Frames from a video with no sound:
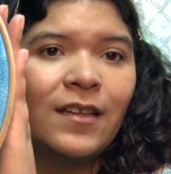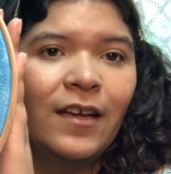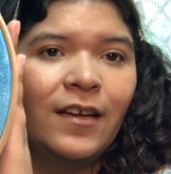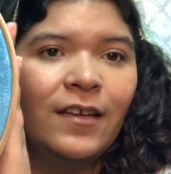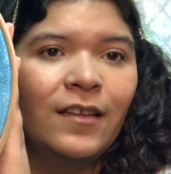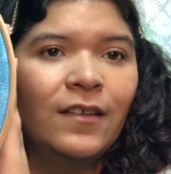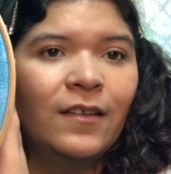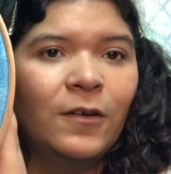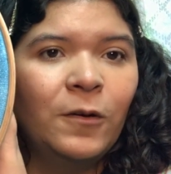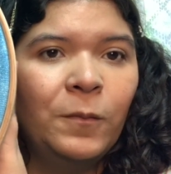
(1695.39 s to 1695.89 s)

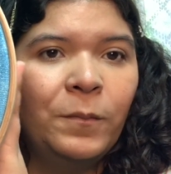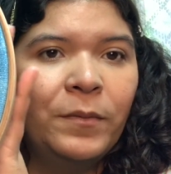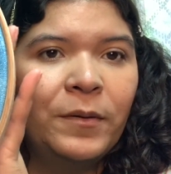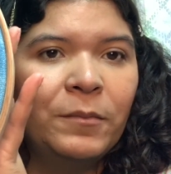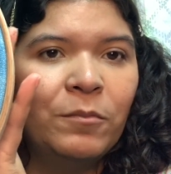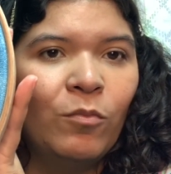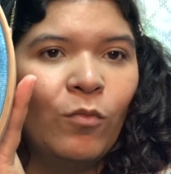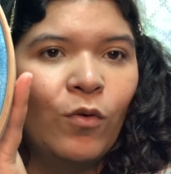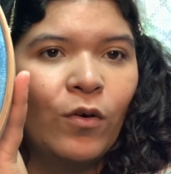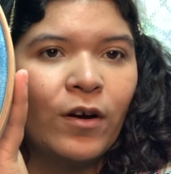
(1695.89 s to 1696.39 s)
like a little
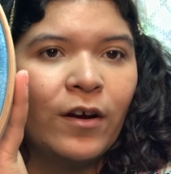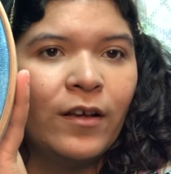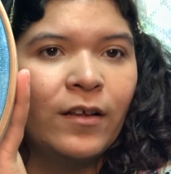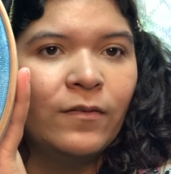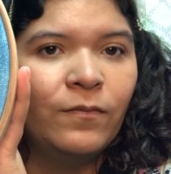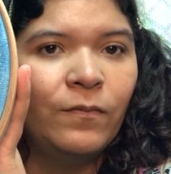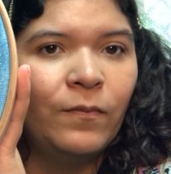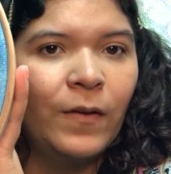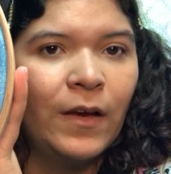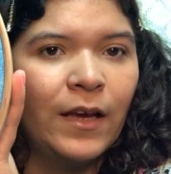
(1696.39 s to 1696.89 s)
bit more
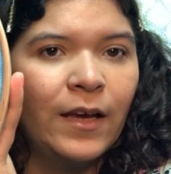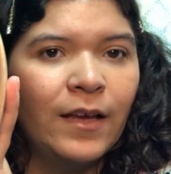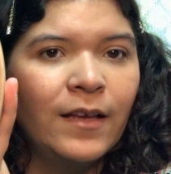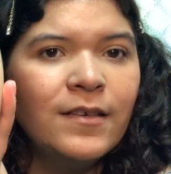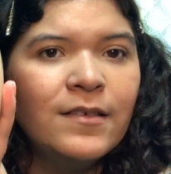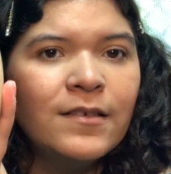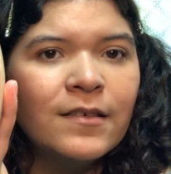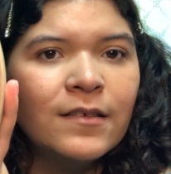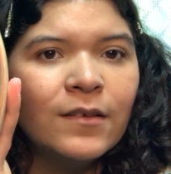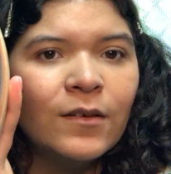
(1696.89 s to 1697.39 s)

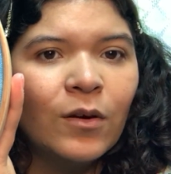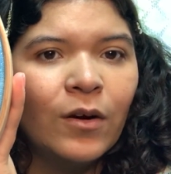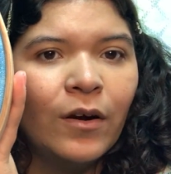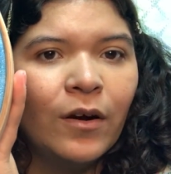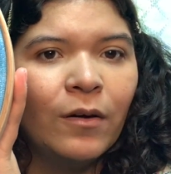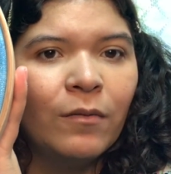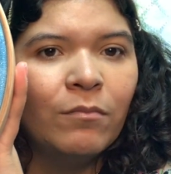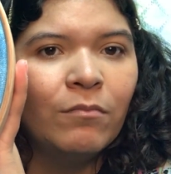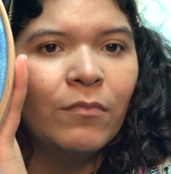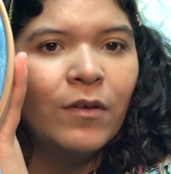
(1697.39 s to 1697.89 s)
advanced,
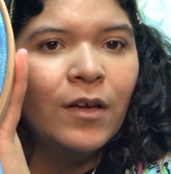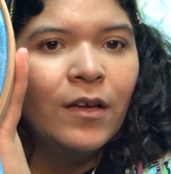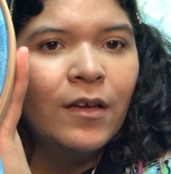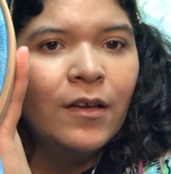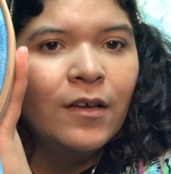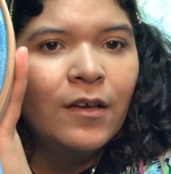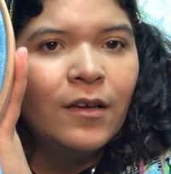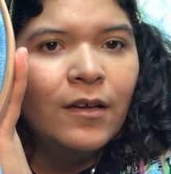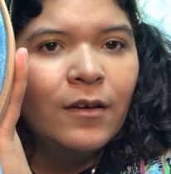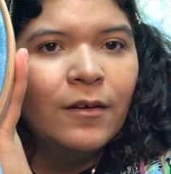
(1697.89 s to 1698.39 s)
or
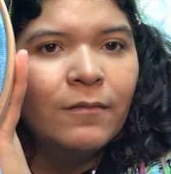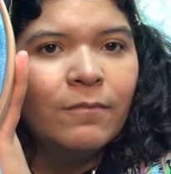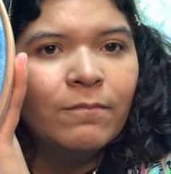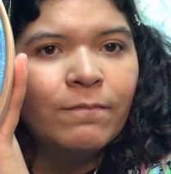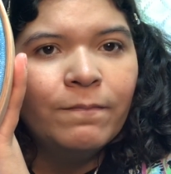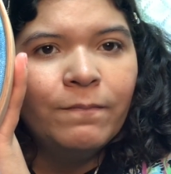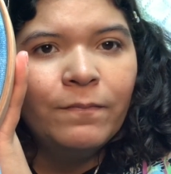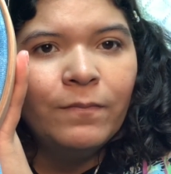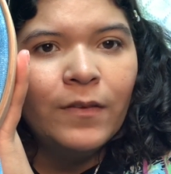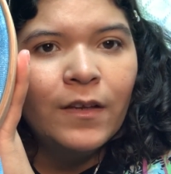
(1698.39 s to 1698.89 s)

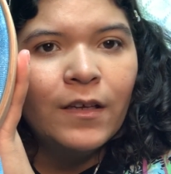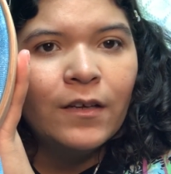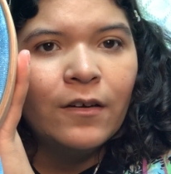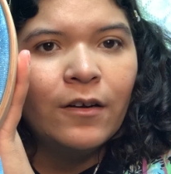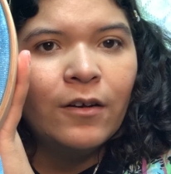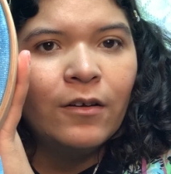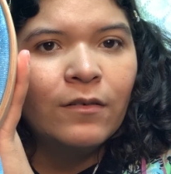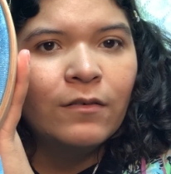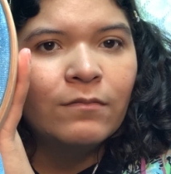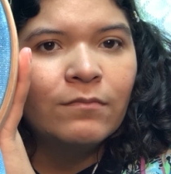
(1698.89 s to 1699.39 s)
I
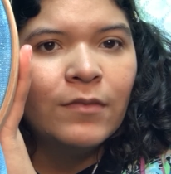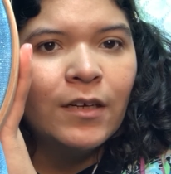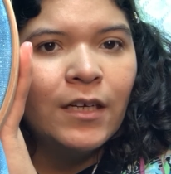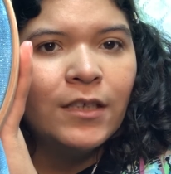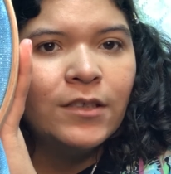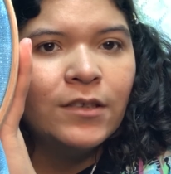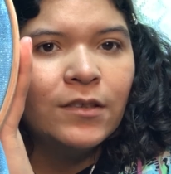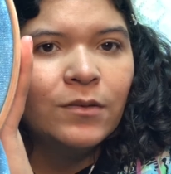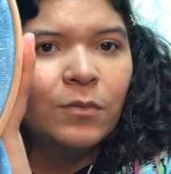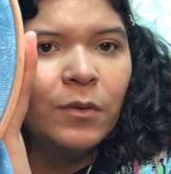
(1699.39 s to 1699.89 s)
don't know,
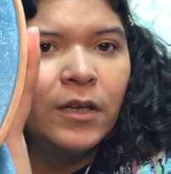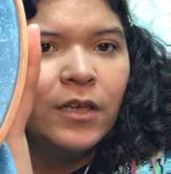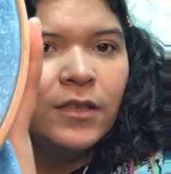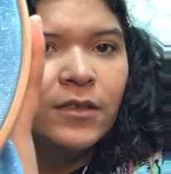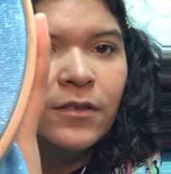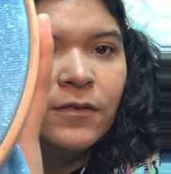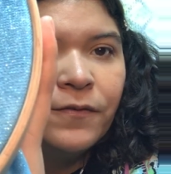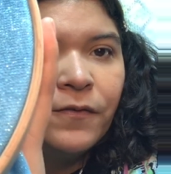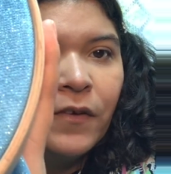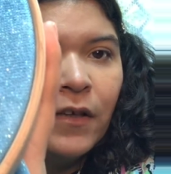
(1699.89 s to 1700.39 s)
I just wanted
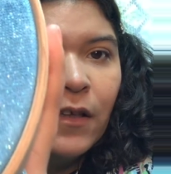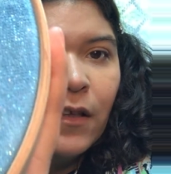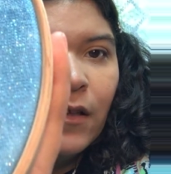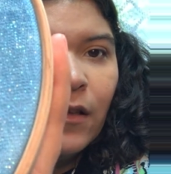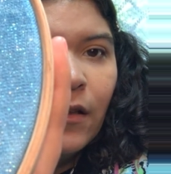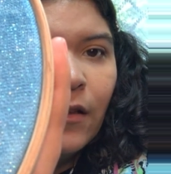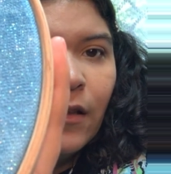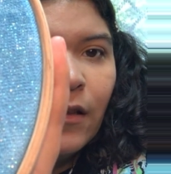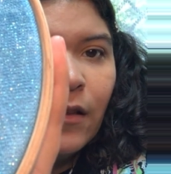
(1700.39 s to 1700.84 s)
to feel,